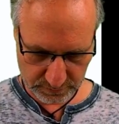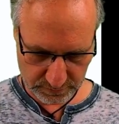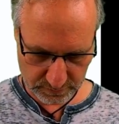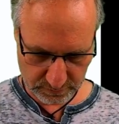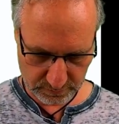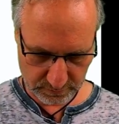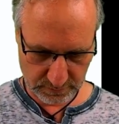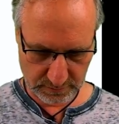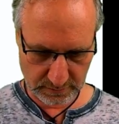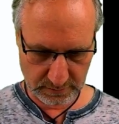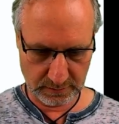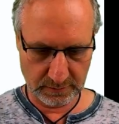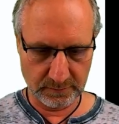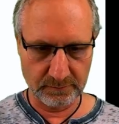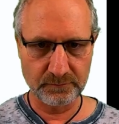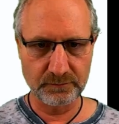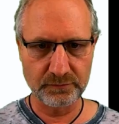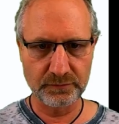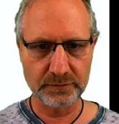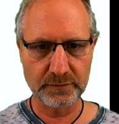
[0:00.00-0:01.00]
junkie
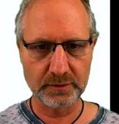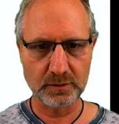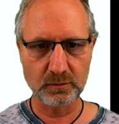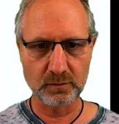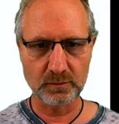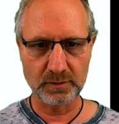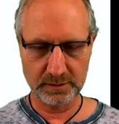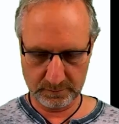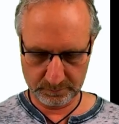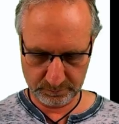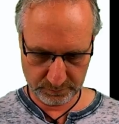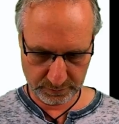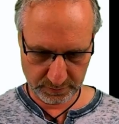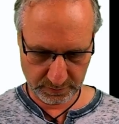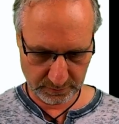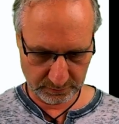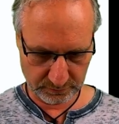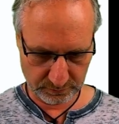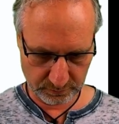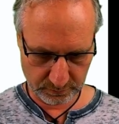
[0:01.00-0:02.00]
with a
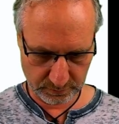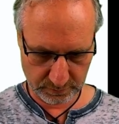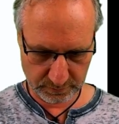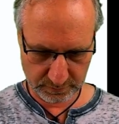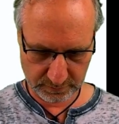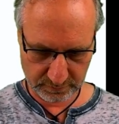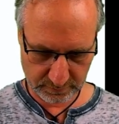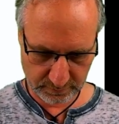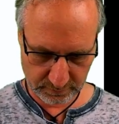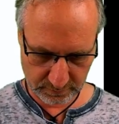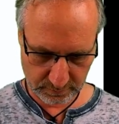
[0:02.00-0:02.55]
password.